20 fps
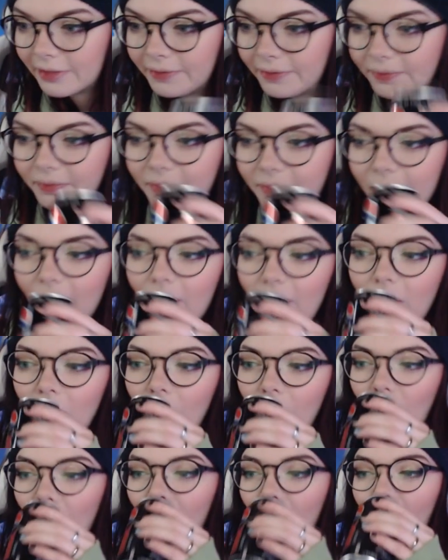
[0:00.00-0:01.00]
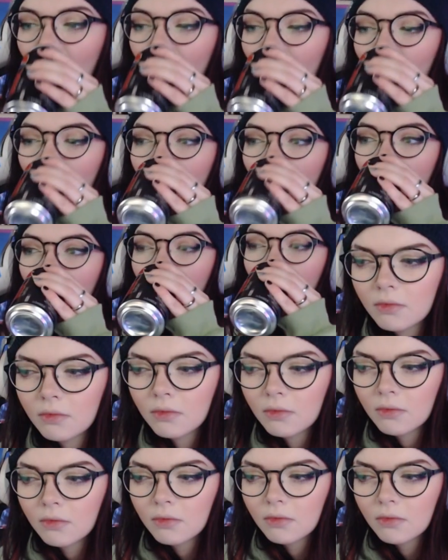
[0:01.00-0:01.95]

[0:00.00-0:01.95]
was not my employer.